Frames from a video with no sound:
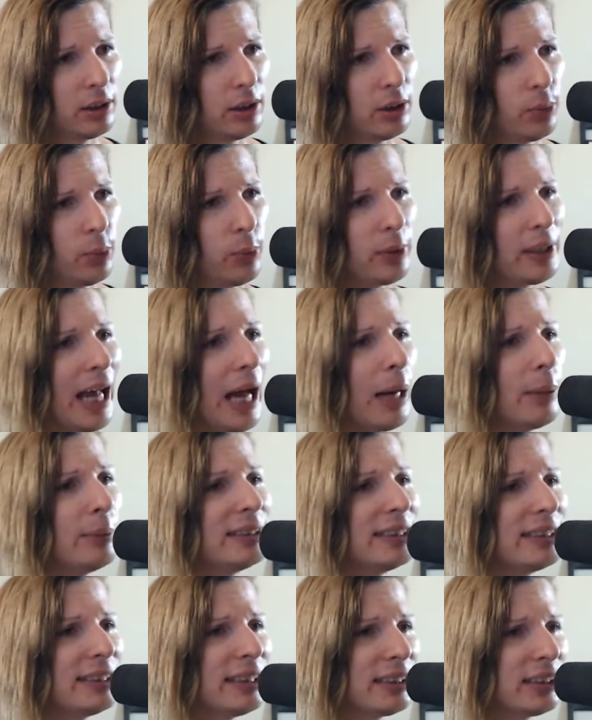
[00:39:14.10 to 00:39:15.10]
when I
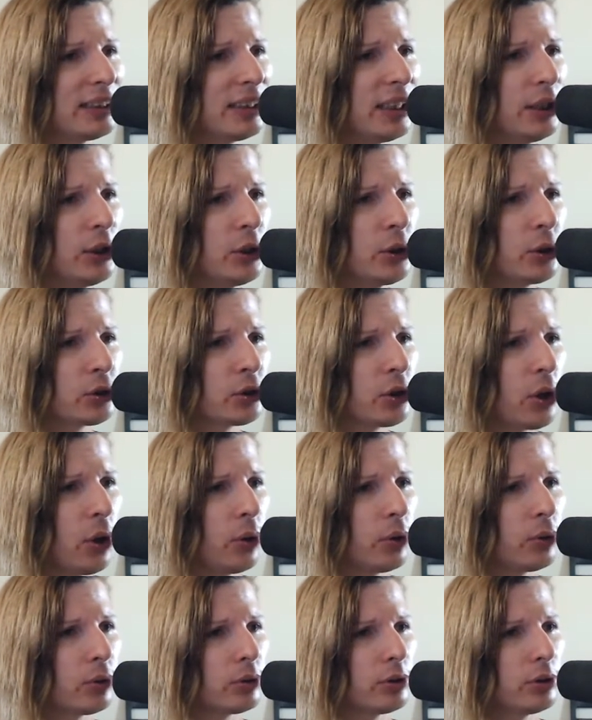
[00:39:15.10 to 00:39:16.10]
was 16 years
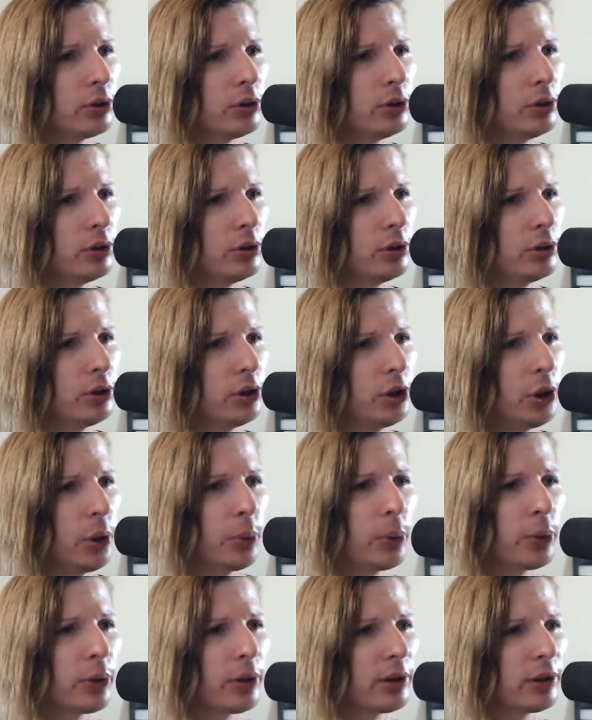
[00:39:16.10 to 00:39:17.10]
old.
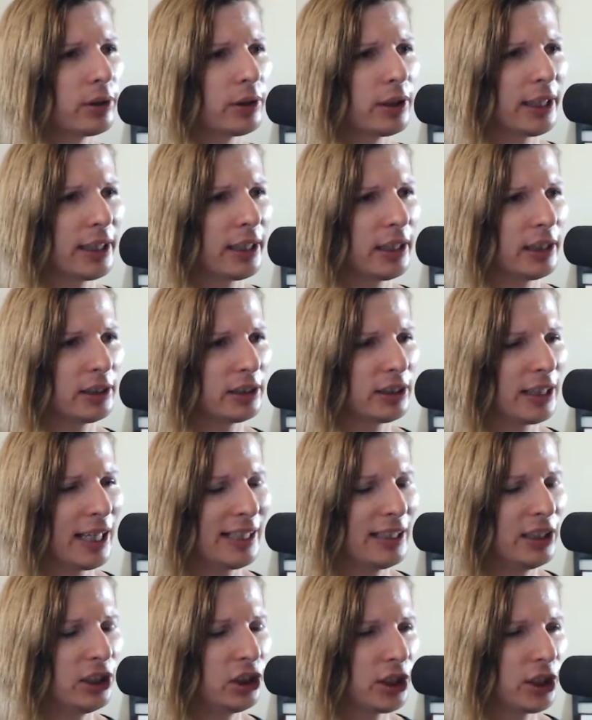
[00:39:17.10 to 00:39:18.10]
You were like a
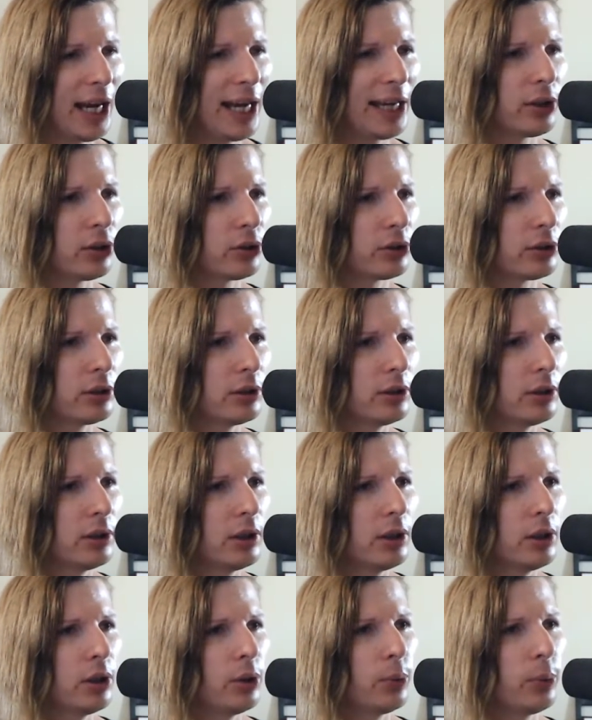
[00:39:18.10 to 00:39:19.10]
tiny child.
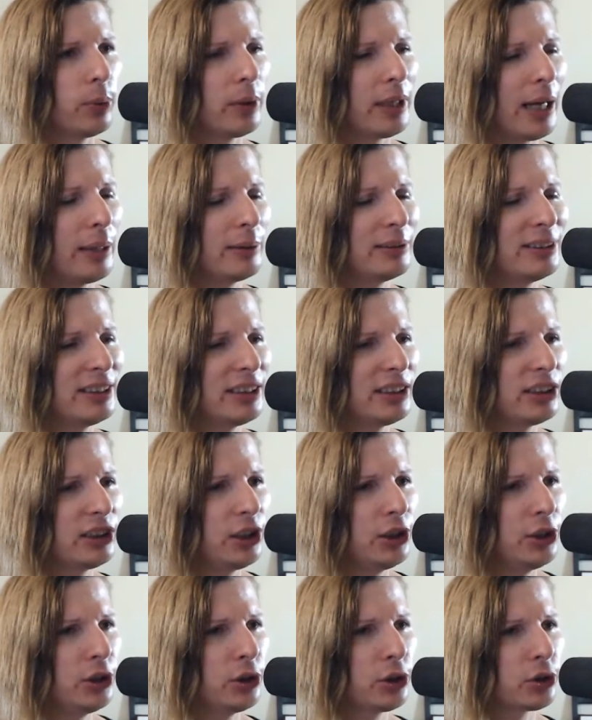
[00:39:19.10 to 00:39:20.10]
When I was
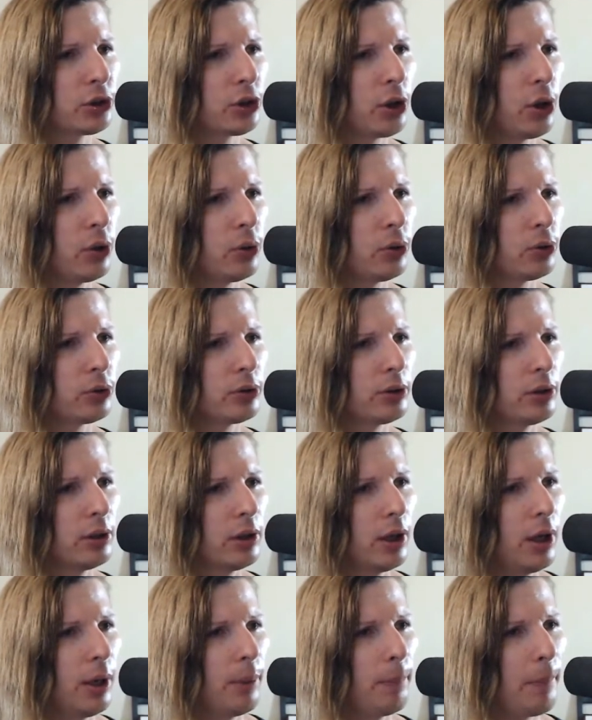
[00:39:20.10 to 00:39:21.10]
16 years old,
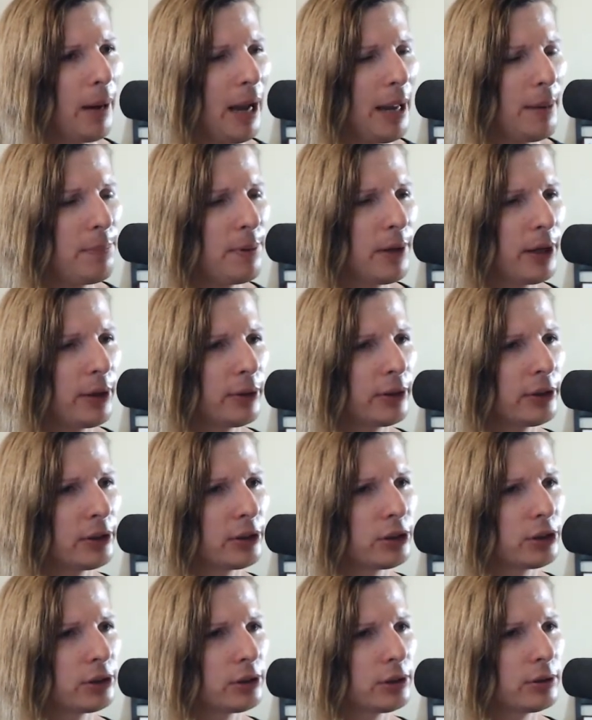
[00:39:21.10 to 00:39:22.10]
my
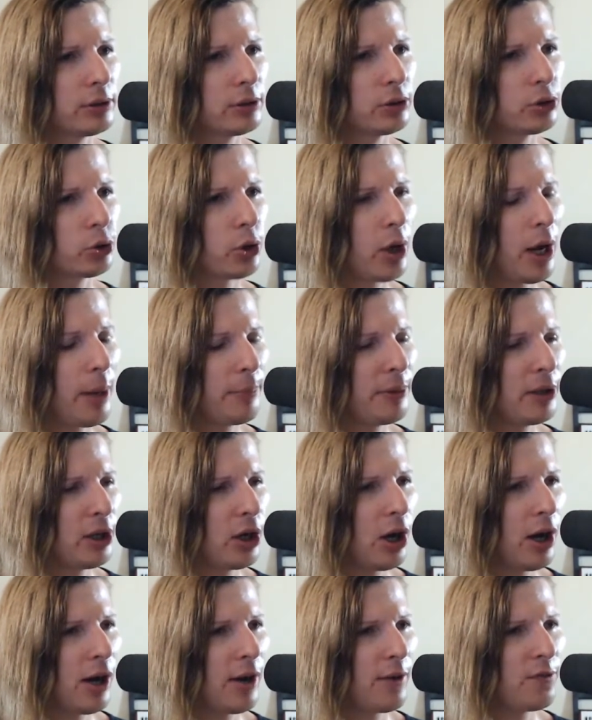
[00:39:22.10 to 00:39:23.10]
parents dropped me
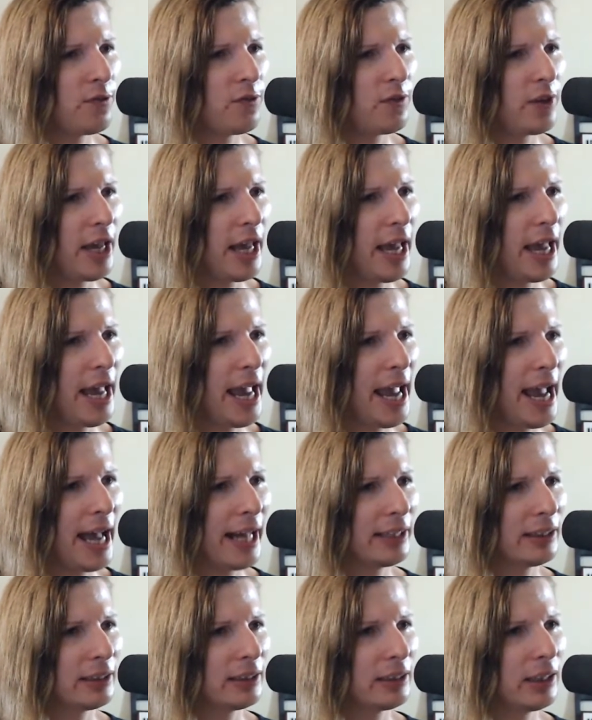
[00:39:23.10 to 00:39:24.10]
off
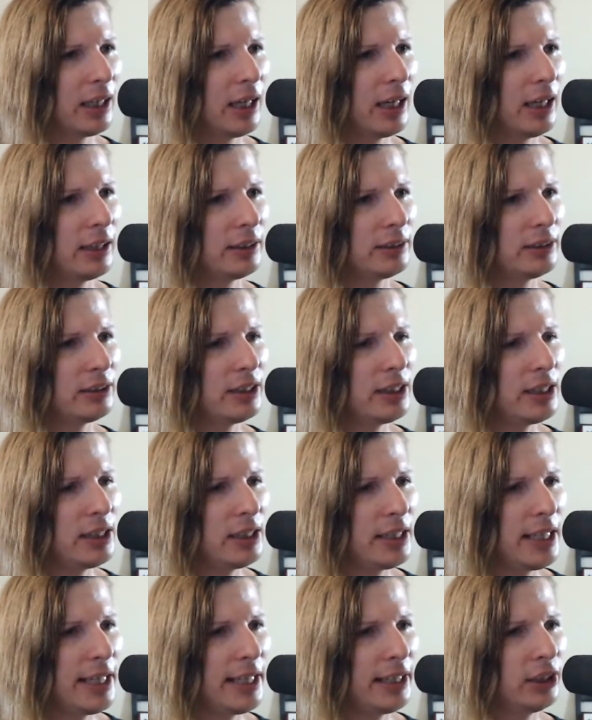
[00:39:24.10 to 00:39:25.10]
at a
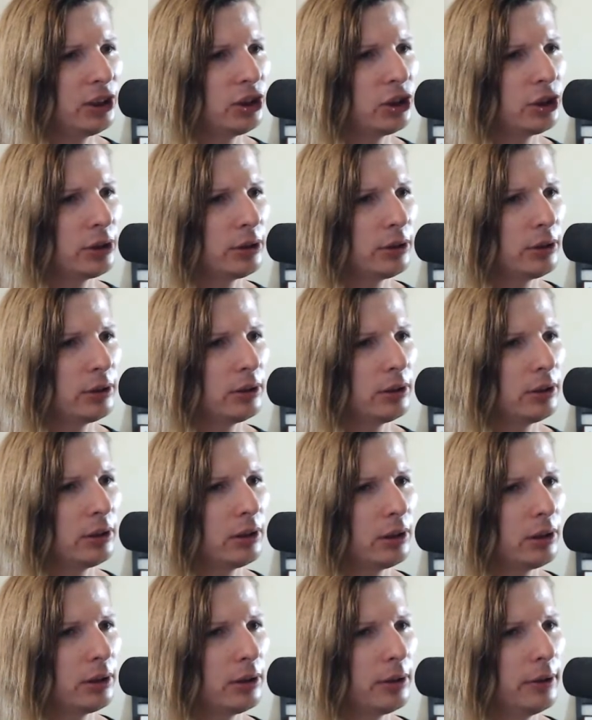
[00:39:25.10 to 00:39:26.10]
teenage
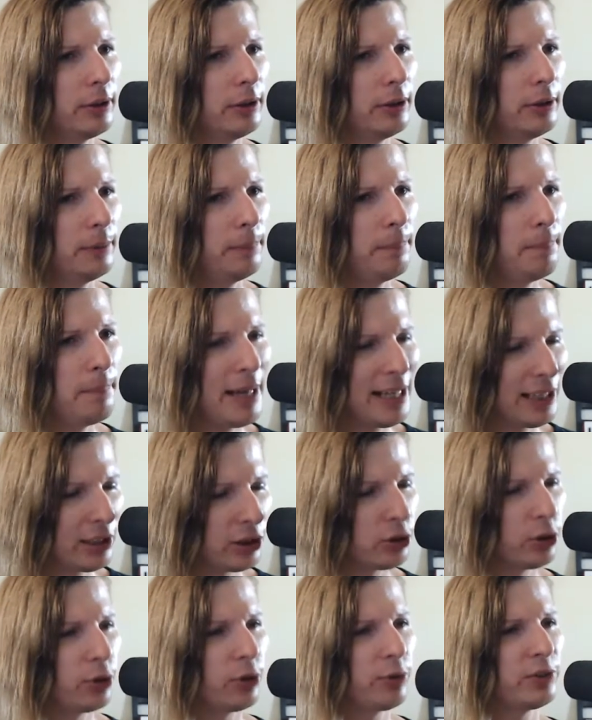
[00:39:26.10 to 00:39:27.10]

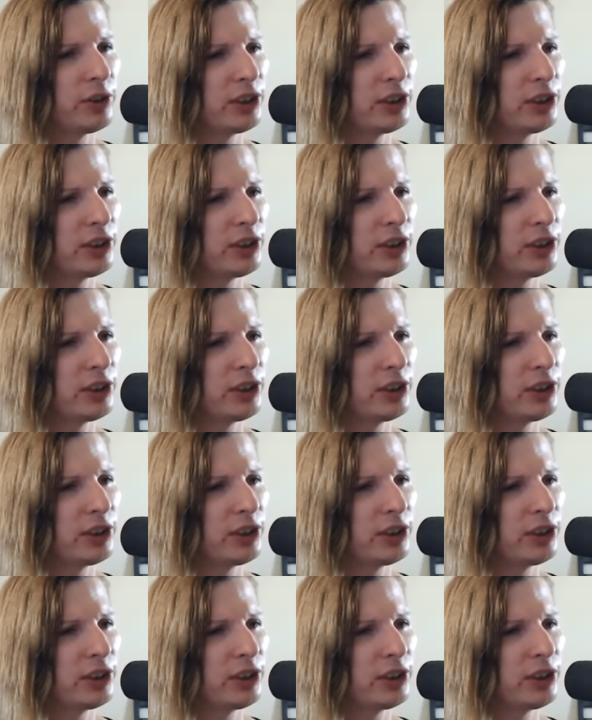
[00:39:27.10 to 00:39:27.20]
mental